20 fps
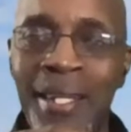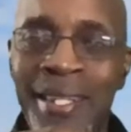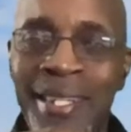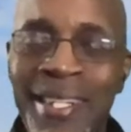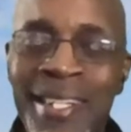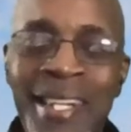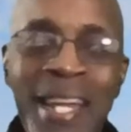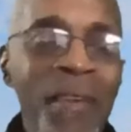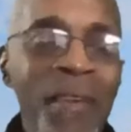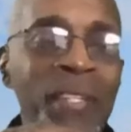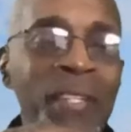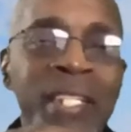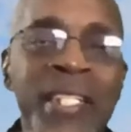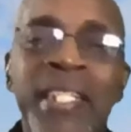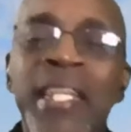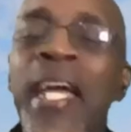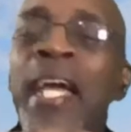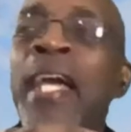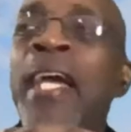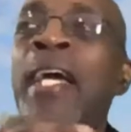never
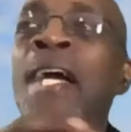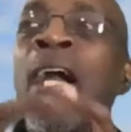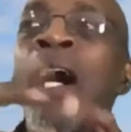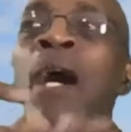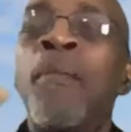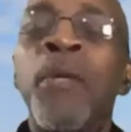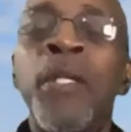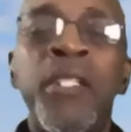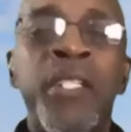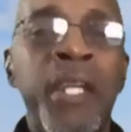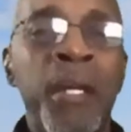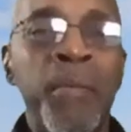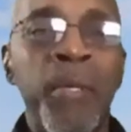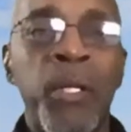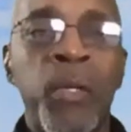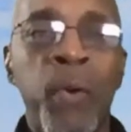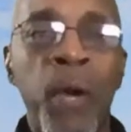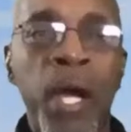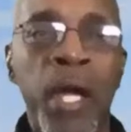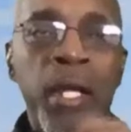said, I'm a
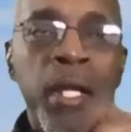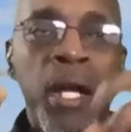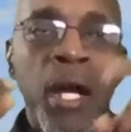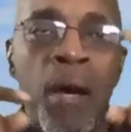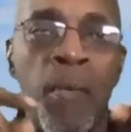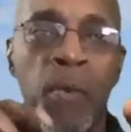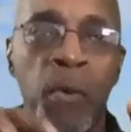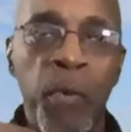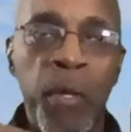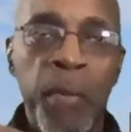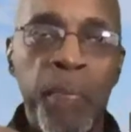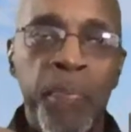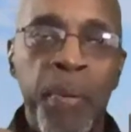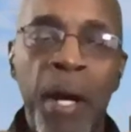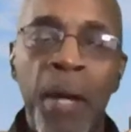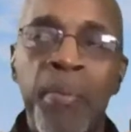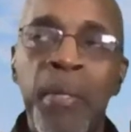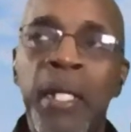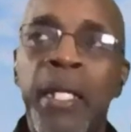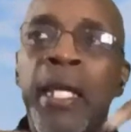Democrat, I'm a
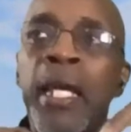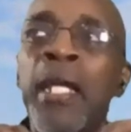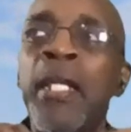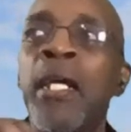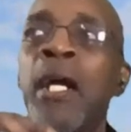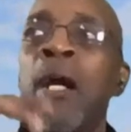Republican,